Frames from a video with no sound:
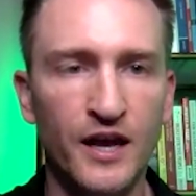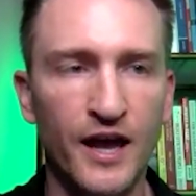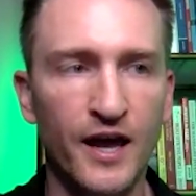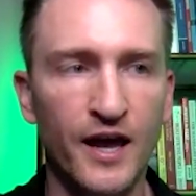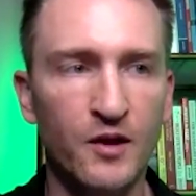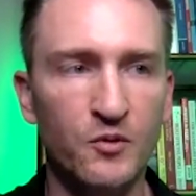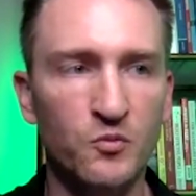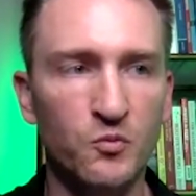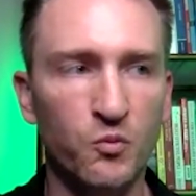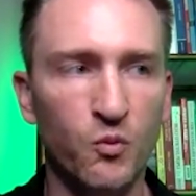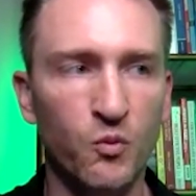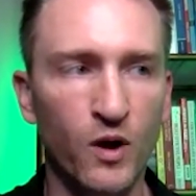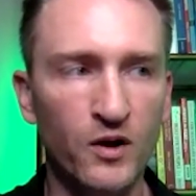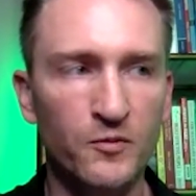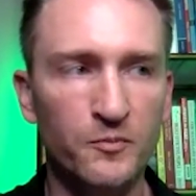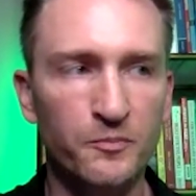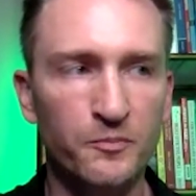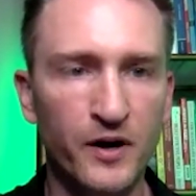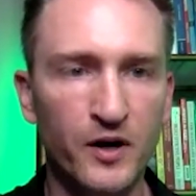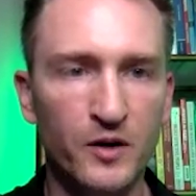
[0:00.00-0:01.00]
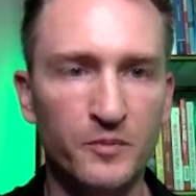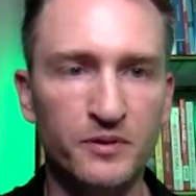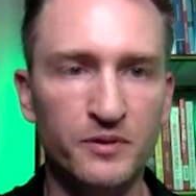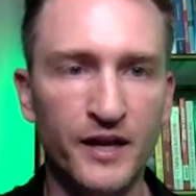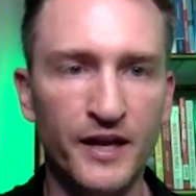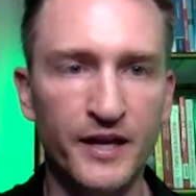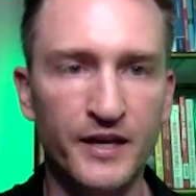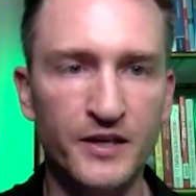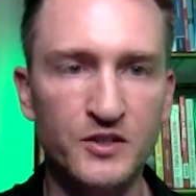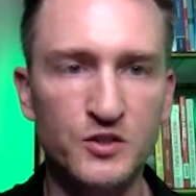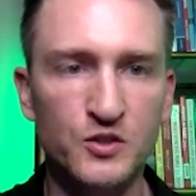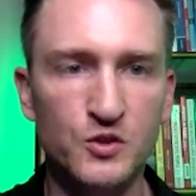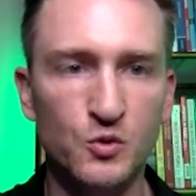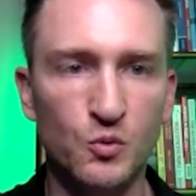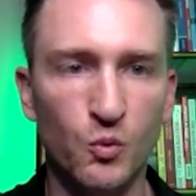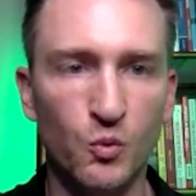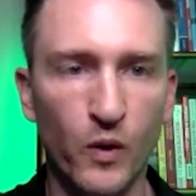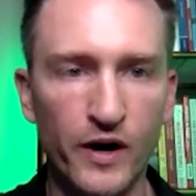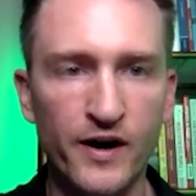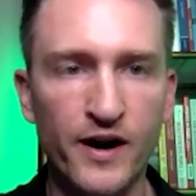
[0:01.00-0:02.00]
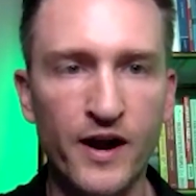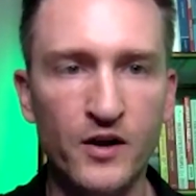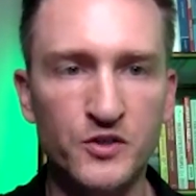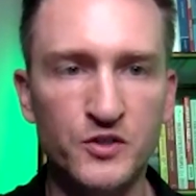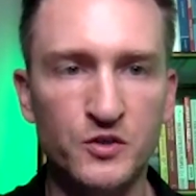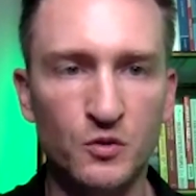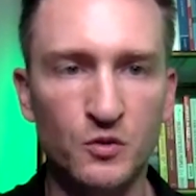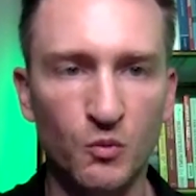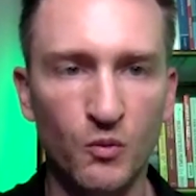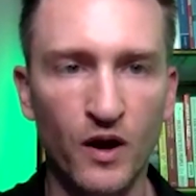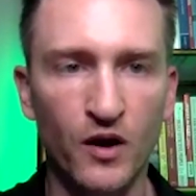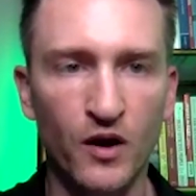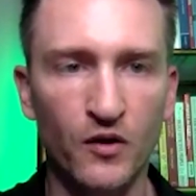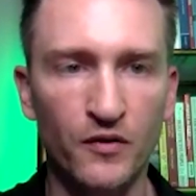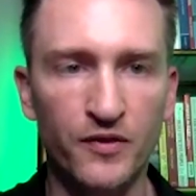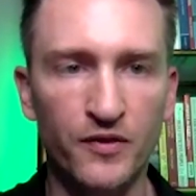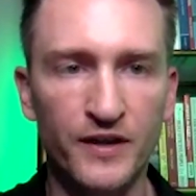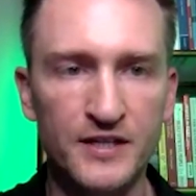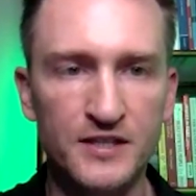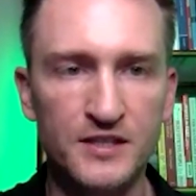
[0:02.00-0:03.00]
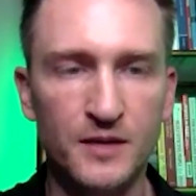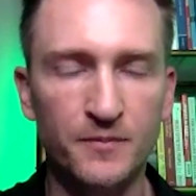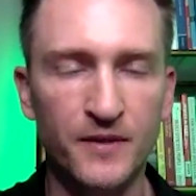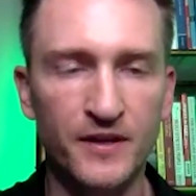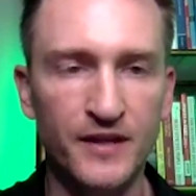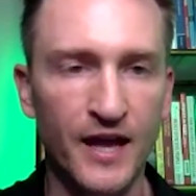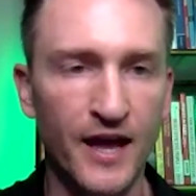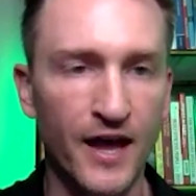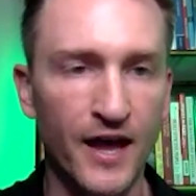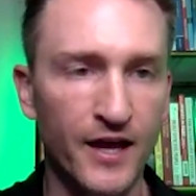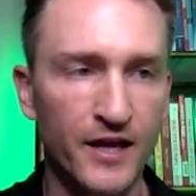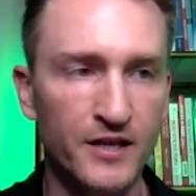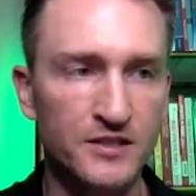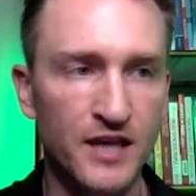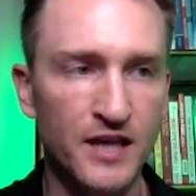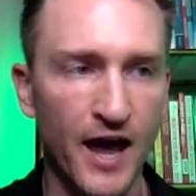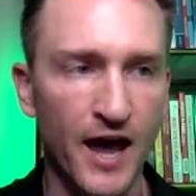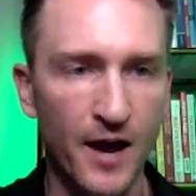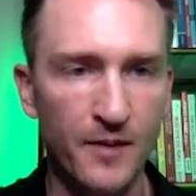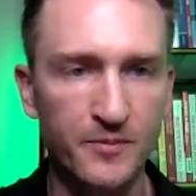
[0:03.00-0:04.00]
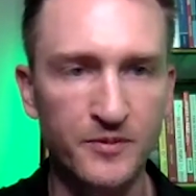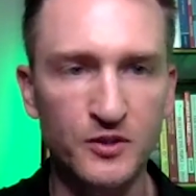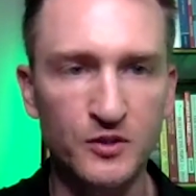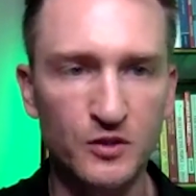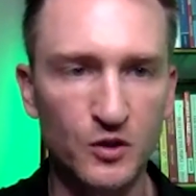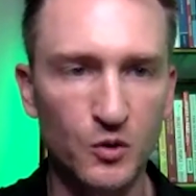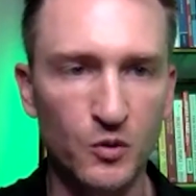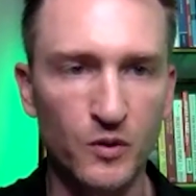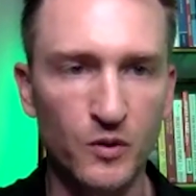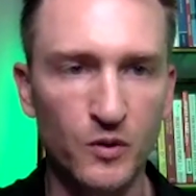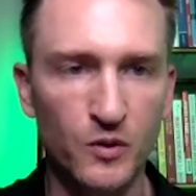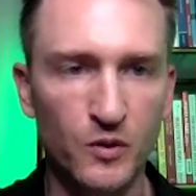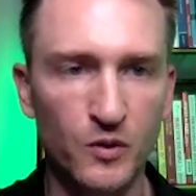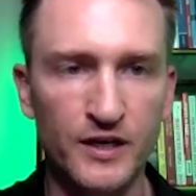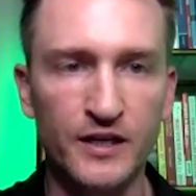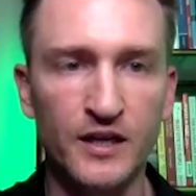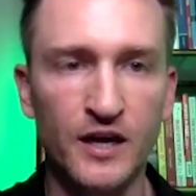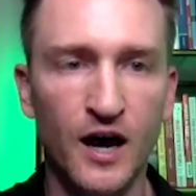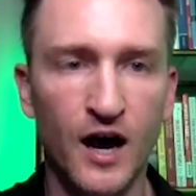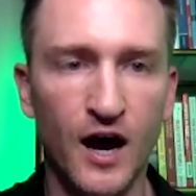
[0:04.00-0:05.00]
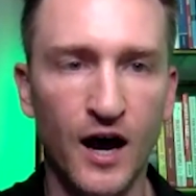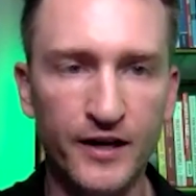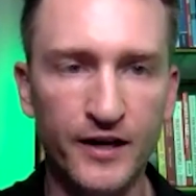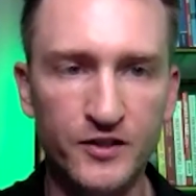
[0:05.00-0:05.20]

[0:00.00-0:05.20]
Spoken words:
And what better place to warehouse your wealth than in something that has absolute liquidity,